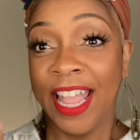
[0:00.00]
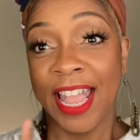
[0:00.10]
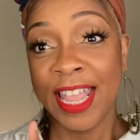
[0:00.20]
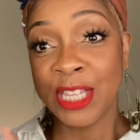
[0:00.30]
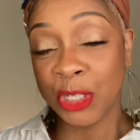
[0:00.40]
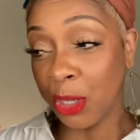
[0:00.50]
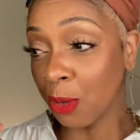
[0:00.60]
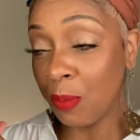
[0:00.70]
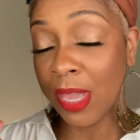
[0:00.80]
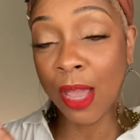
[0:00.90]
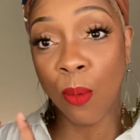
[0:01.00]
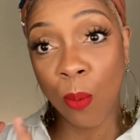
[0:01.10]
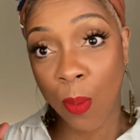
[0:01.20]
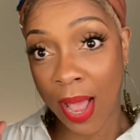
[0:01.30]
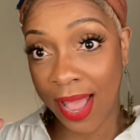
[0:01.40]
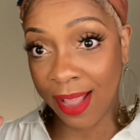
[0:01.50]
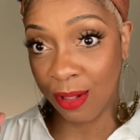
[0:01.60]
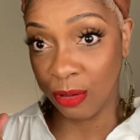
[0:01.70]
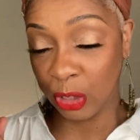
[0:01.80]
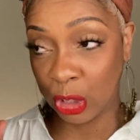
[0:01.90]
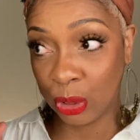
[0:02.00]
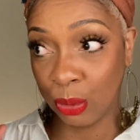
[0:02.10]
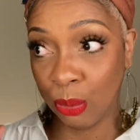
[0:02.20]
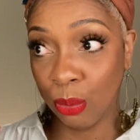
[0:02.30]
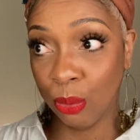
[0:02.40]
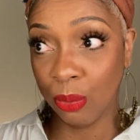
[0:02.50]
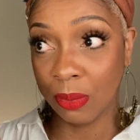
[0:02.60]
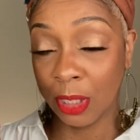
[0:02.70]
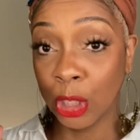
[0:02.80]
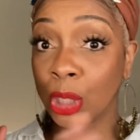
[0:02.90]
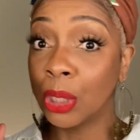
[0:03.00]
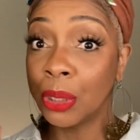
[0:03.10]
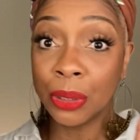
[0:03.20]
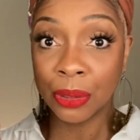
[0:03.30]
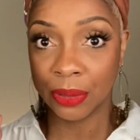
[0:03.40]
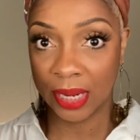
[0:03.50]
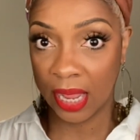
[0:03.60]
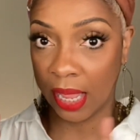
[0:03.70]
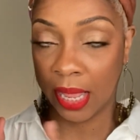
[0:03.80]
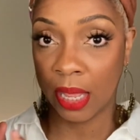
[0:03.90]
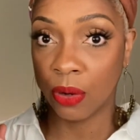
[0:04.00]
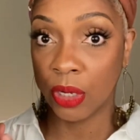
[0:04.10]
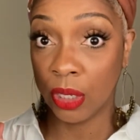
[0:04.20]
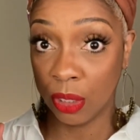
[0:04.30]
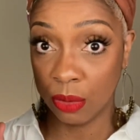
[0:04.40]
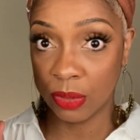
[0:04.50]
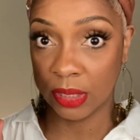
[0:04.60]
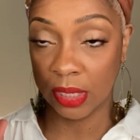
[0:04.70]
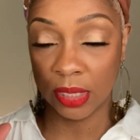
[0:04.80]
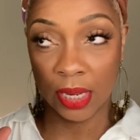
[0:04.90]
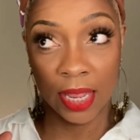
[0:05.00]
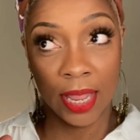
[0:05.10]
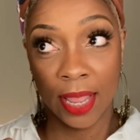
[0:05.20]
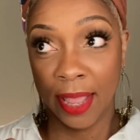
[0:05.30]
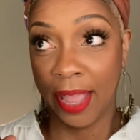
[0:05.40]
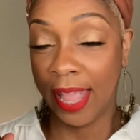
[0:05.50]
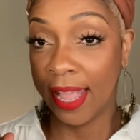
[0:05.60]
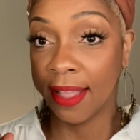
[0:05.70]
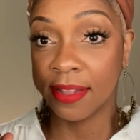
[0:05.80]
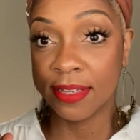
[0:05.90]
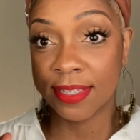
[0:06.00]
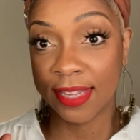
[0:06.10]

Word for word: it took me a while to learn how to use it. And